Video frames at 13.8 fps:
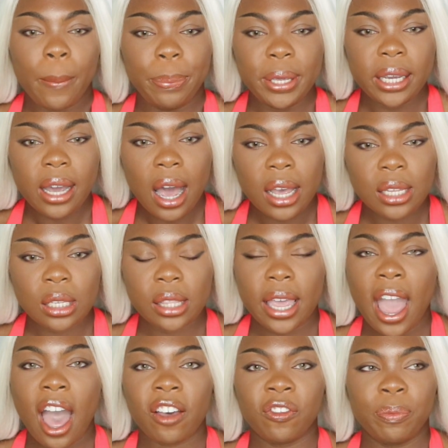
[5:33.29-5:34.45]
because they
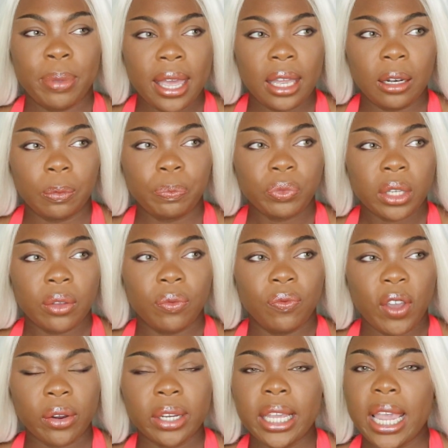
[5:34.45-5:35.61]
have been
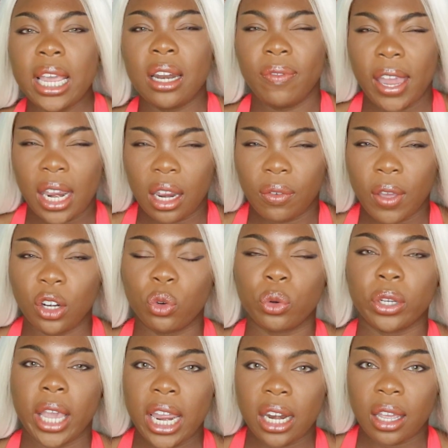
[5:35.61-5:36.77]
very innovative and
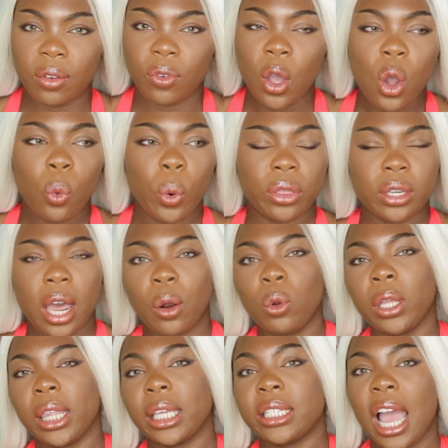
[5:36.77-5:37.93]
creative with not
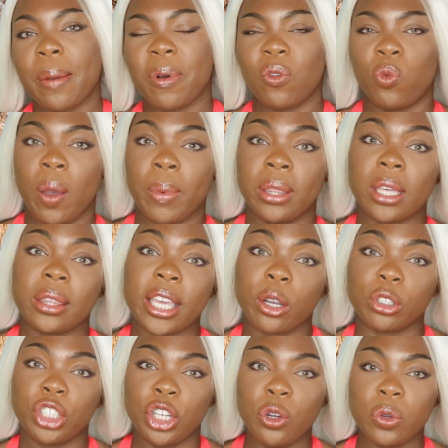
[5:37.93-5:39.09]
only the type of women that they are
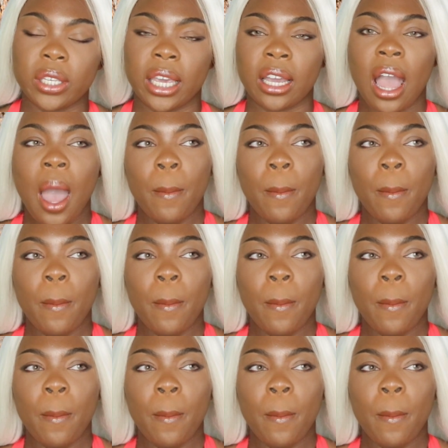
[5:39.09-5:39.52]
choosing,